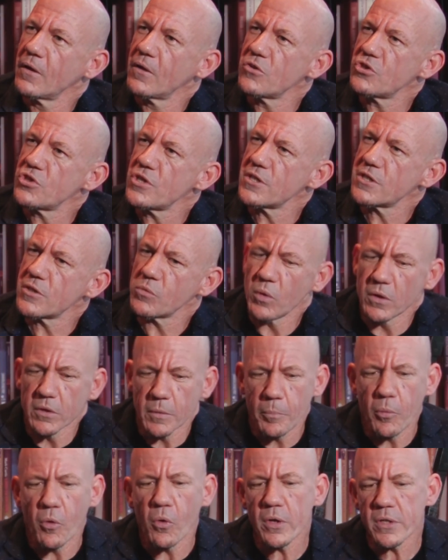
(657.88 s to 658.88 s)
she said, well, the
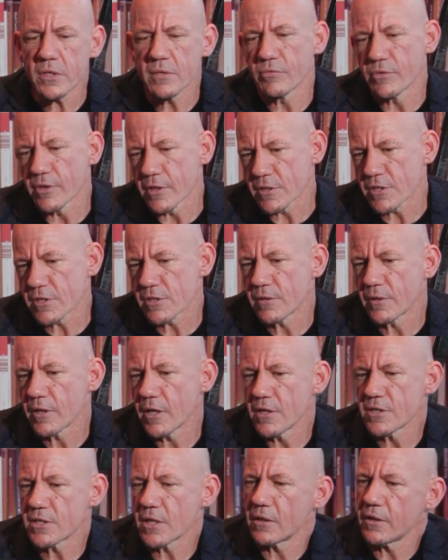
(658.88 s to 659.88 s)
point of this
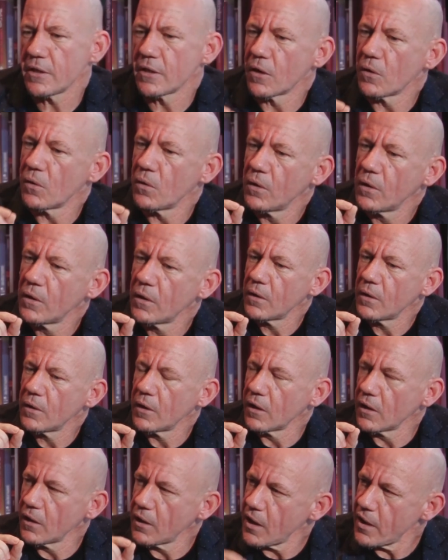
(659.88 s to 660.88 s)
is that, you know,
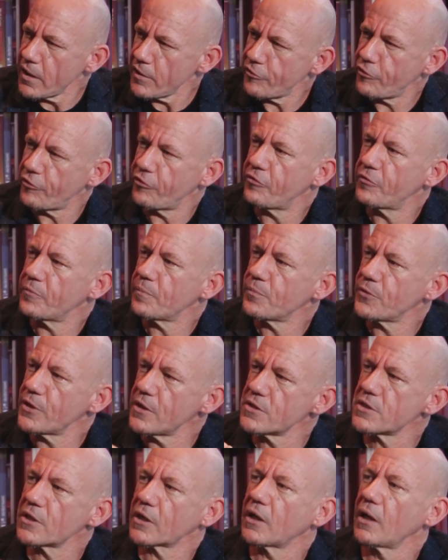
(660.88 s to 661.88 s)
life
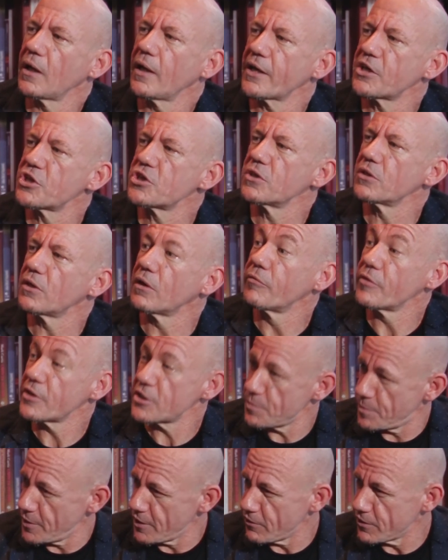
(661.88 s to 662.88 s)
is a collection of
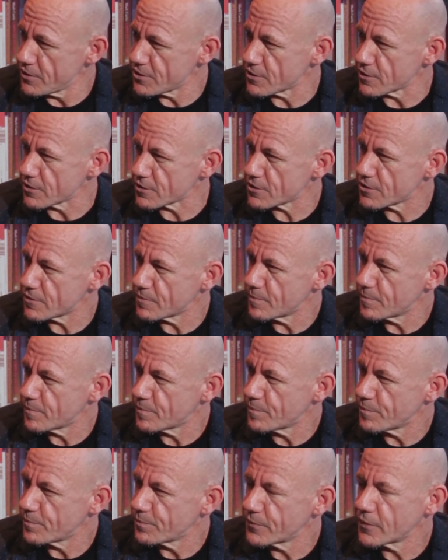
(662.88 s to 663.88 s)
experiences.
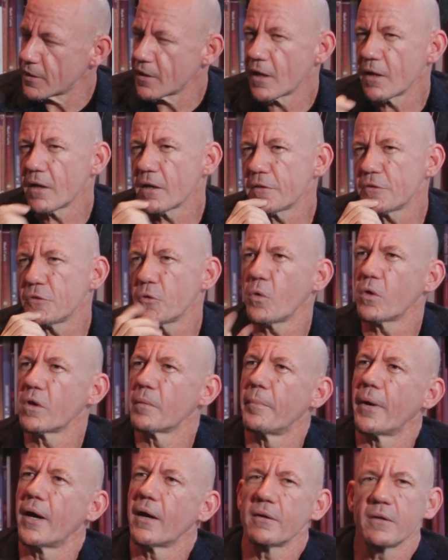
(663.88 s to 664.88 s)
And I thought
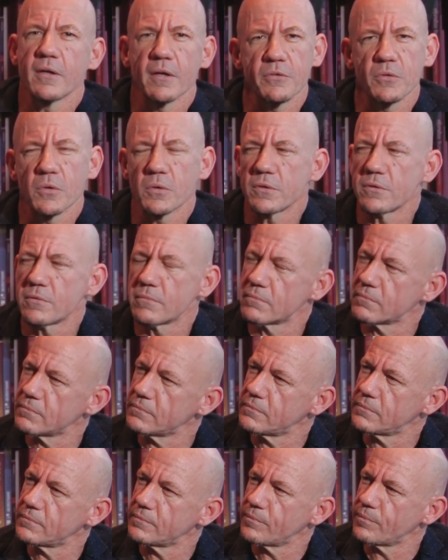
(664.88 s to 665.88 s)
about it, and I thought,
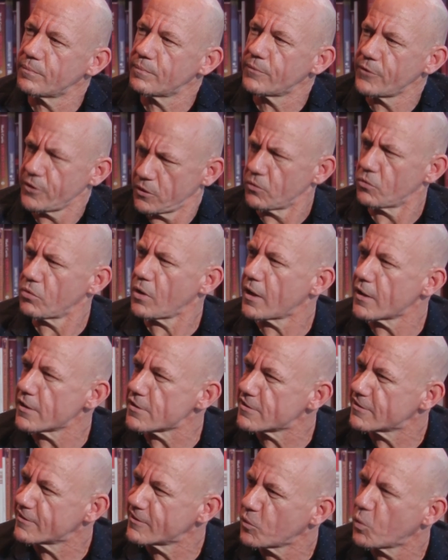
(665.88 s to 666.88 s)
you're right.
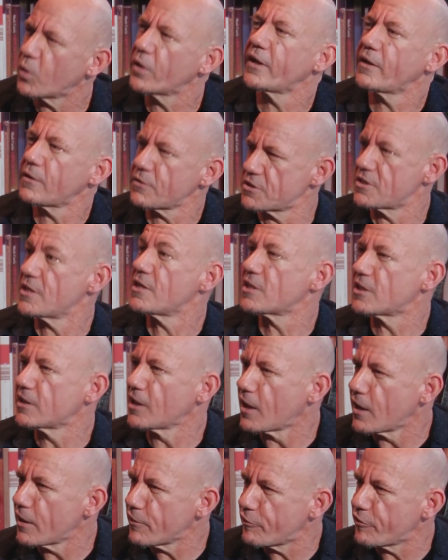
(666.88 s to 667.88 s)
What else is
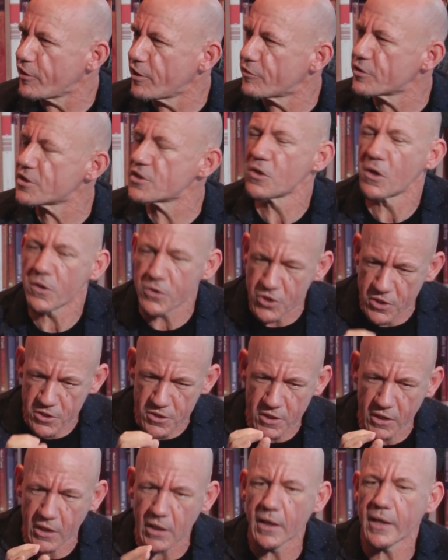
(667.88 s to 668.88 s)
life if it's not
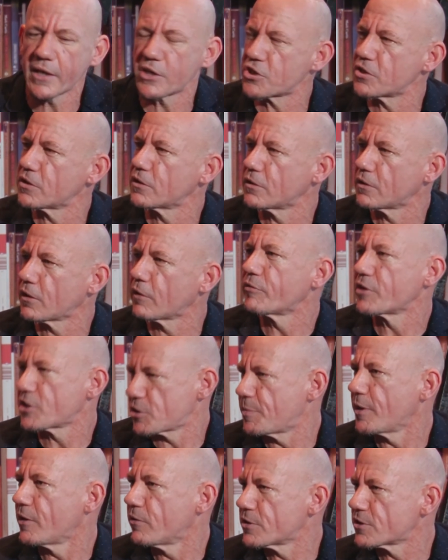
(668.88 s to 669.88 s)
just a collection of
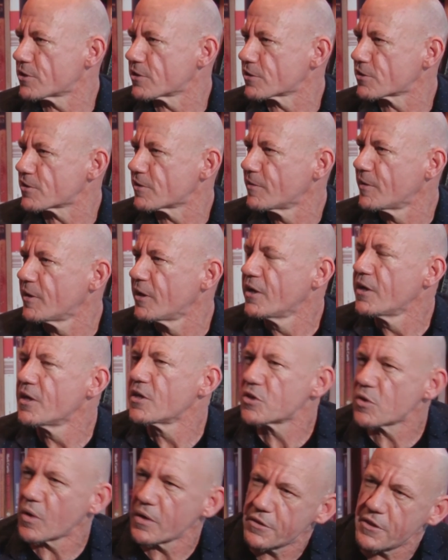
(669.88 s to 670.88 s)
experiences? Mm-hmm.
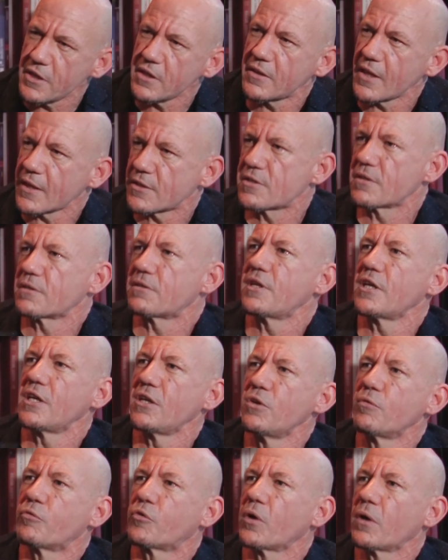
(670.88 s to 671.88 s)
So I think that's the thing.
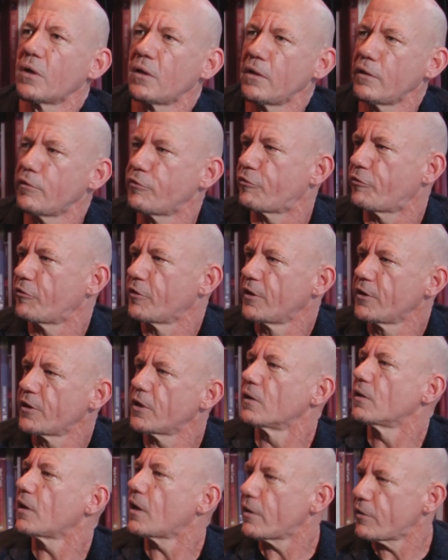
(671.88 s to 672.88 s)
You've got to live, you
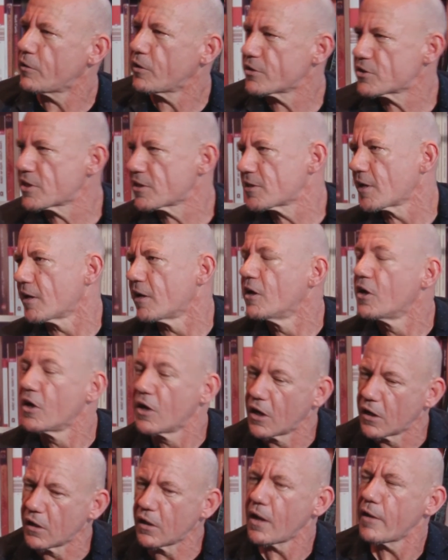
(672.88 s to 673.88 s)
know, life, as I say,
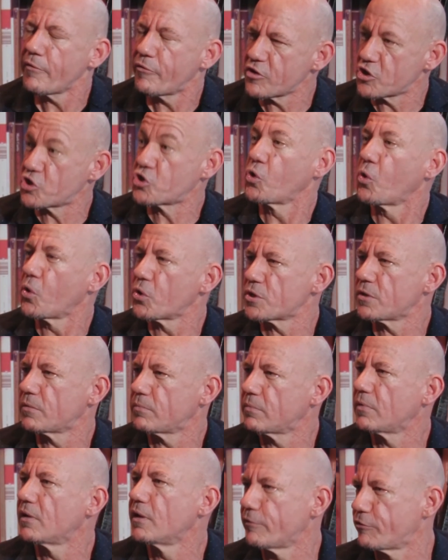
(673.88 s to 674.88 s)
life is short,
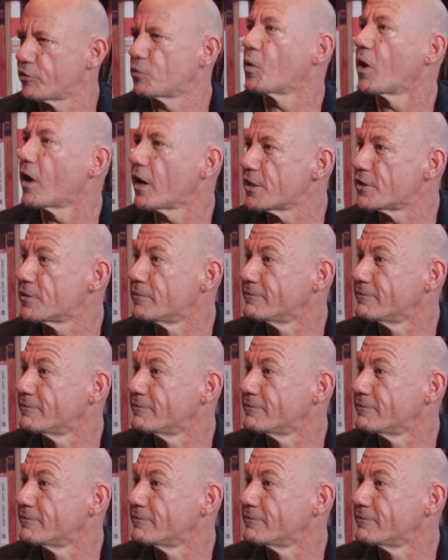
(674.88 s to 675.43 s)
live it wide.